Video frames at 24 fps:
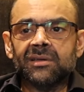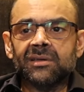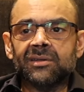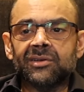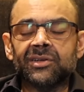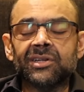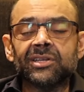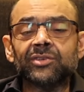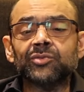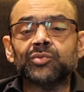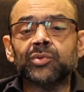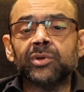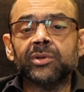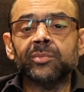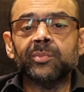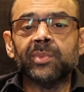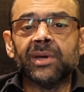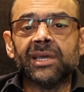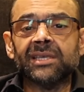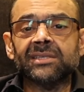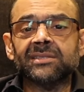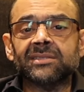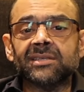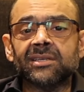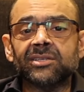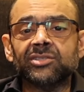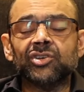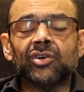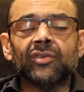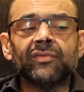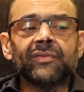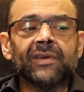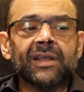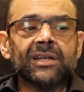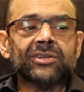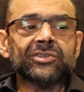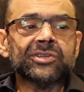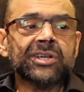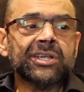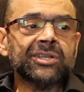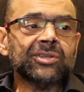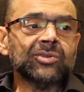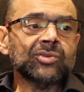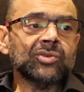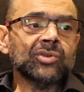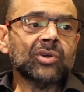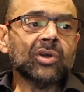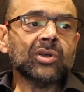Richwood by Zerjoff, I'll try
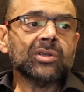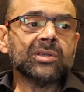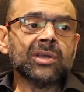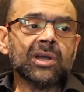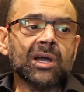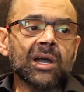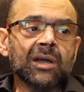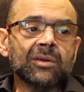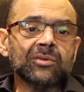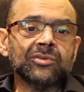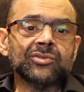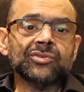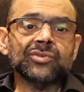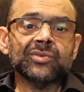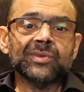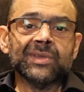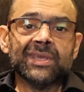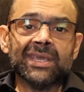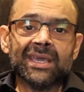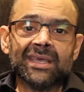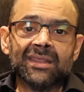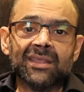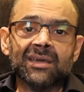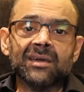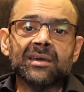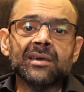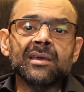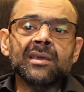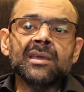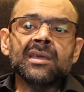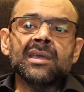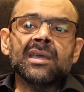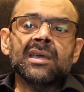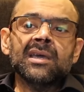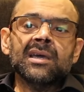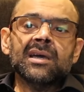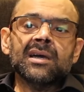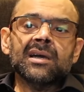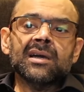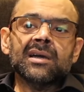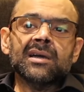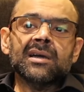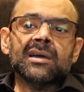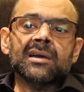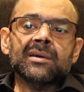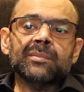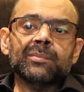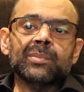to knock out together.
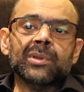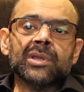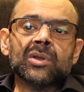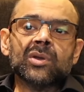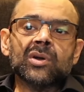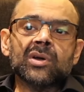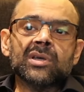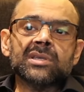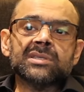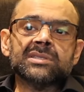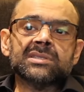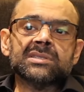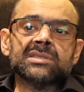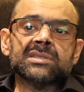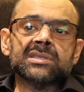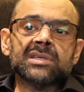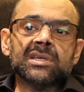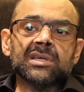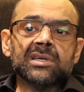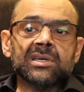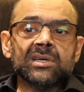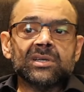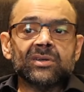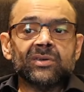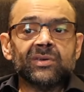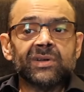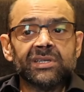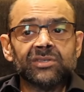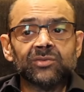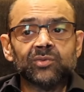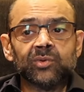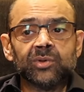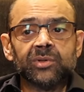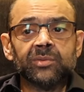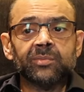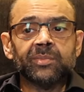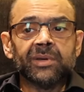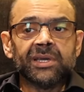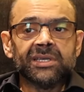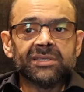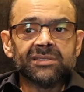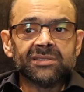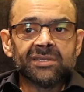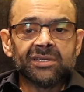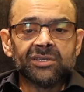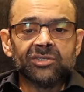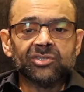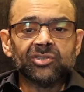Because Richwood by
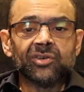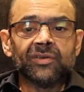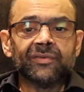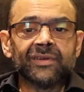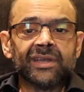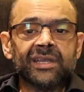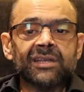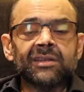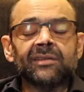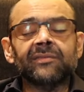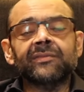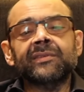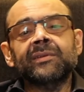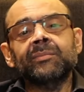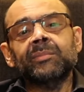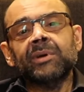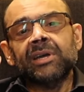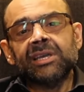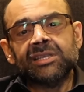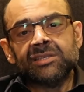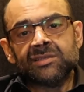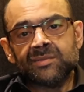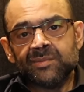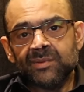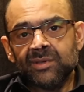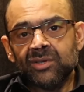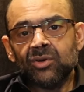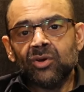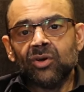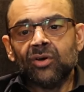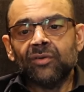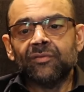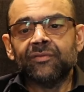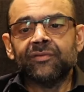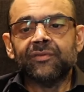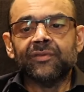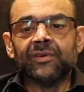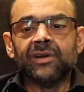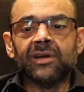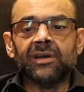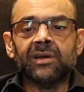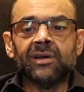Zerjoff kind of reminds me of